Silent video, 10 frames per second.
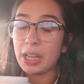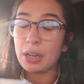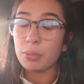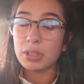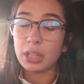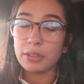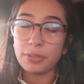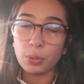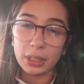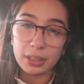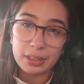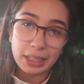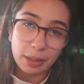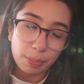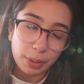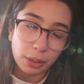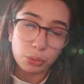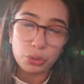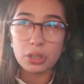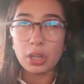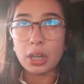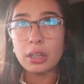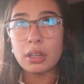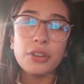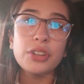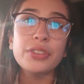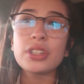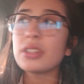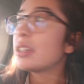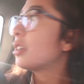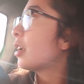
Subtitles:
and I was like falling asleep, and I was just like, I don't know if it's because I didn't